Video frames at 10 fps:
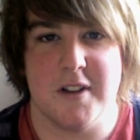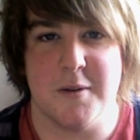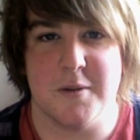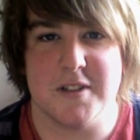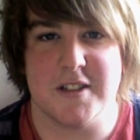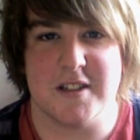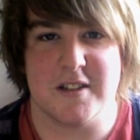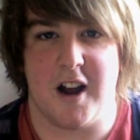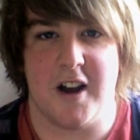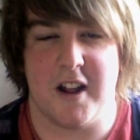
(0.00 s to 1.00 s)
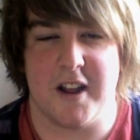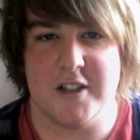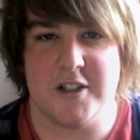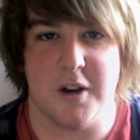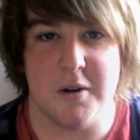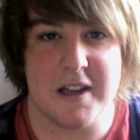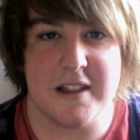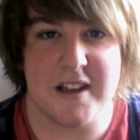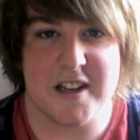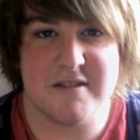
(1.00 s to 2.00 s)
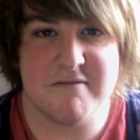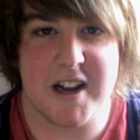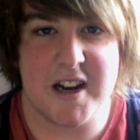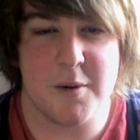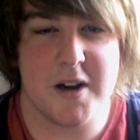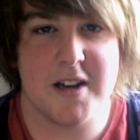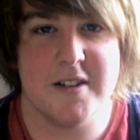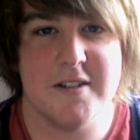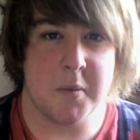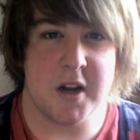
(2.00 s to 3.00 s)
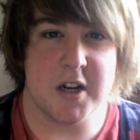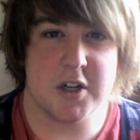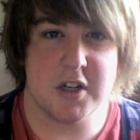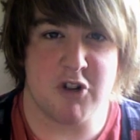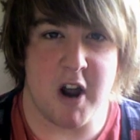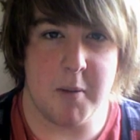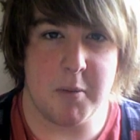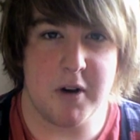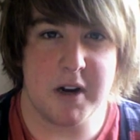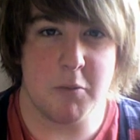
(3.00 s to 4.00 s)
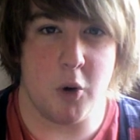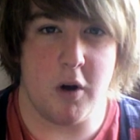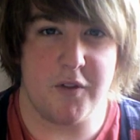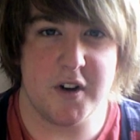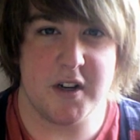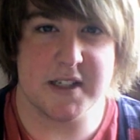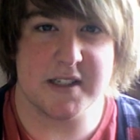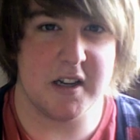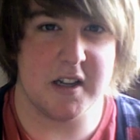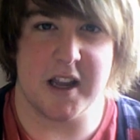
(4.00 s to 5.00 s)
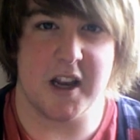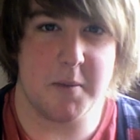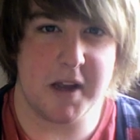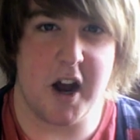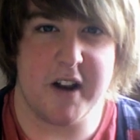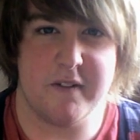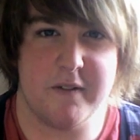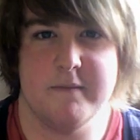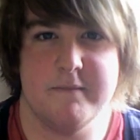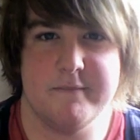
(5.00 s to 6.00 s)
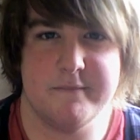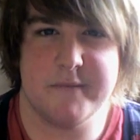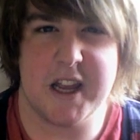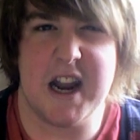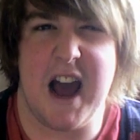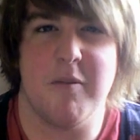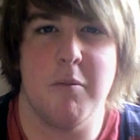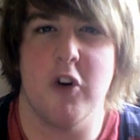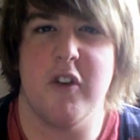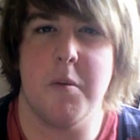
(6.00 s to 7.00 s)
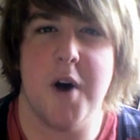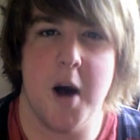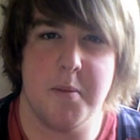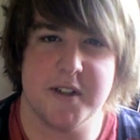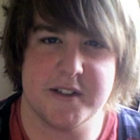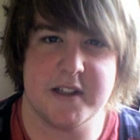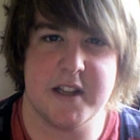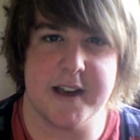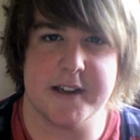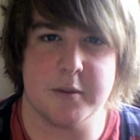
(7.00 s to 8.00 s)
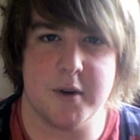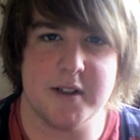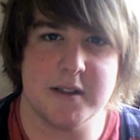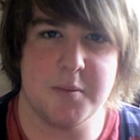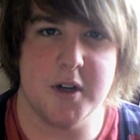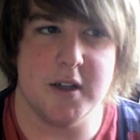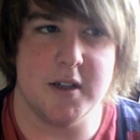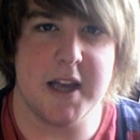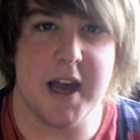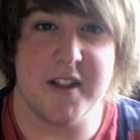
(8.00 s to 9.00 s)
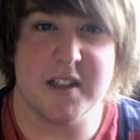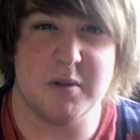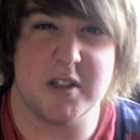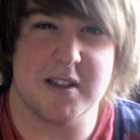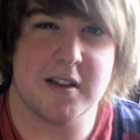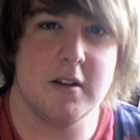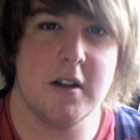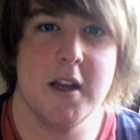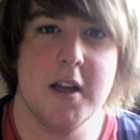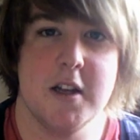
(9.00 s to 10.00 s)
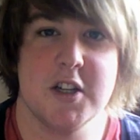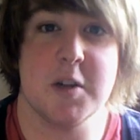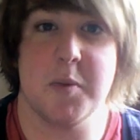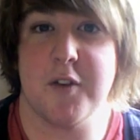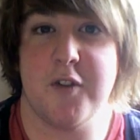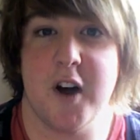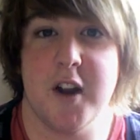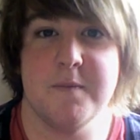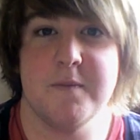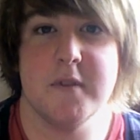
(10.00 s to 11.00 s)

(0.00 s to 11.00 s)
It was just kind of like a jokey thing anyway. gonna try uploading more often. It's good. They're gonna be kind of, they're gonna have more of a purpose, the next ones. But yeah, this was just, just a bit of fun.